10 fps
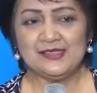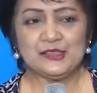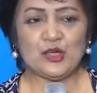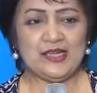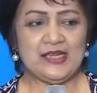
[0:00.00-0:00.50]

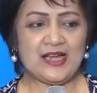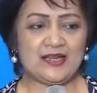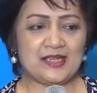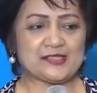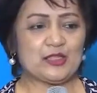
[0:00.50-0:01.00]
joining
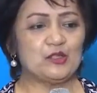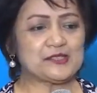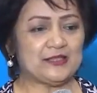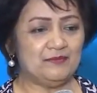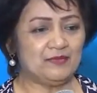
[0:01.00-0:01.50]
an
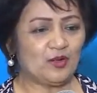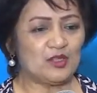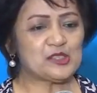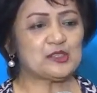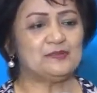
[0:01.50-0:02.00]
exclusive
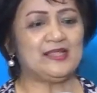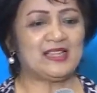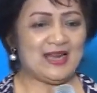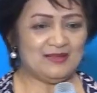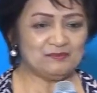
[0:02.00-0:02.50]
consumer
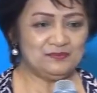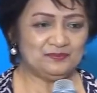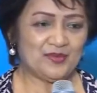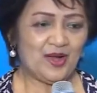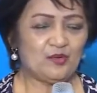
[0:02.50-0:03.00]
club
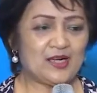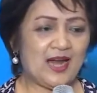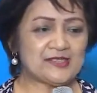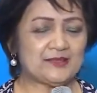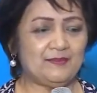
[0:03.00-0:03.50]
where,
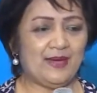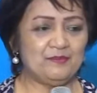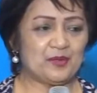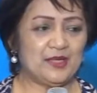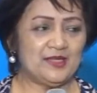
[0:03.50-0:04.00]
as a
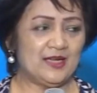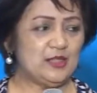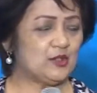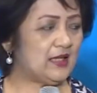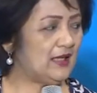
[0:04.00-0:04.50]
member,
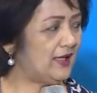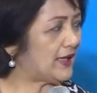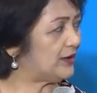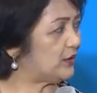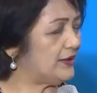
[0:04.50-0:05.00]
you really
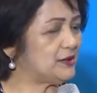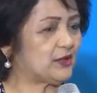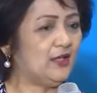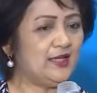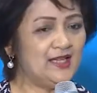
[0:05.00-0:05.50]
get to
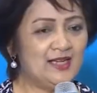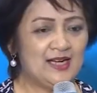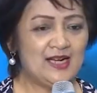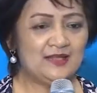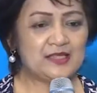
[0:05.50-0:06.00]
enjoy
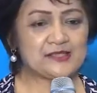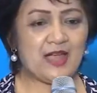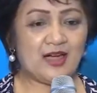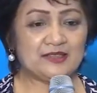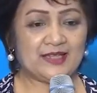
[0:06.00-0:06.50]

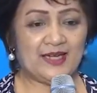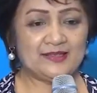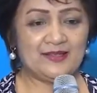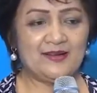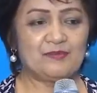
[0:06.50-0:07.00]

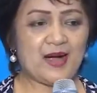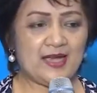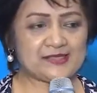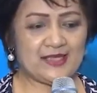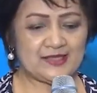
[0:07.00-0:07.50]
discounted
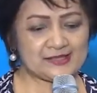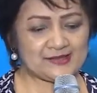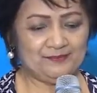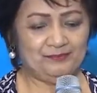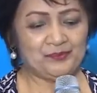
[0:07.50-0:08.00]
prices.